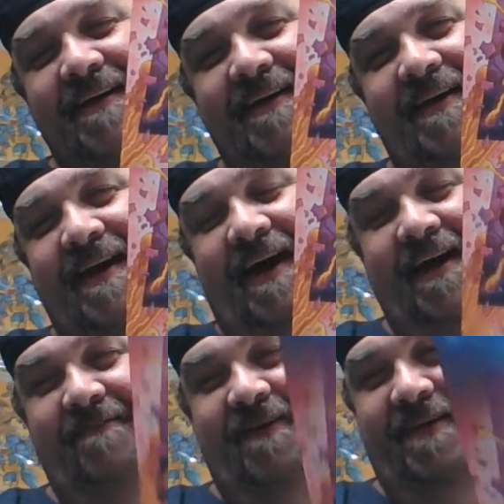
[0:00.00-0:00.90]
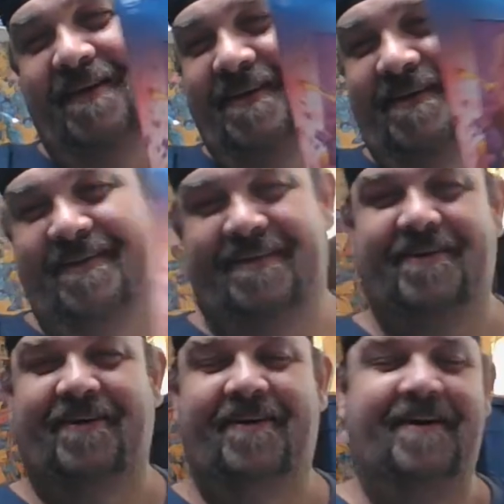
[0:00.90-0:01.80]
and Ivy
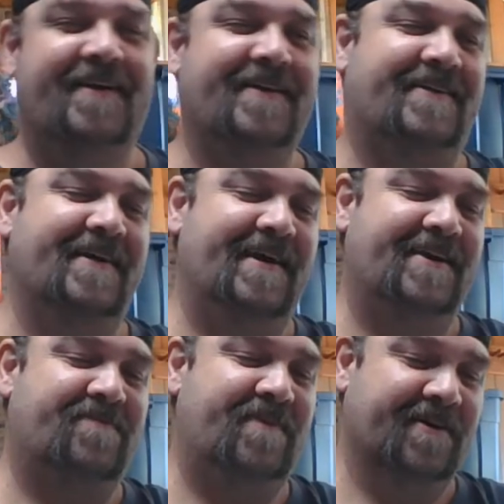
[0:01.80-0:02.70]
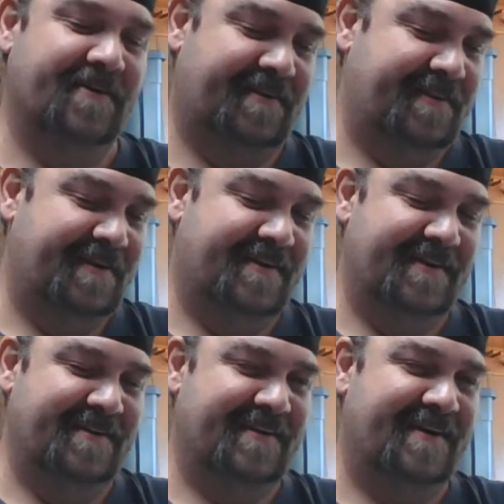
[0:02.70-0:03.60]
stories, the HBO
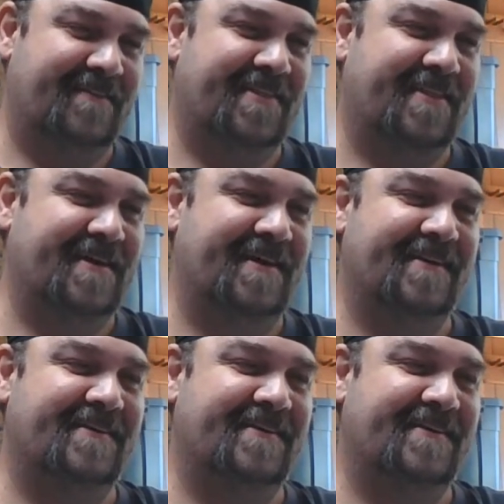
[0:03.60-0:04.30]
series and everything.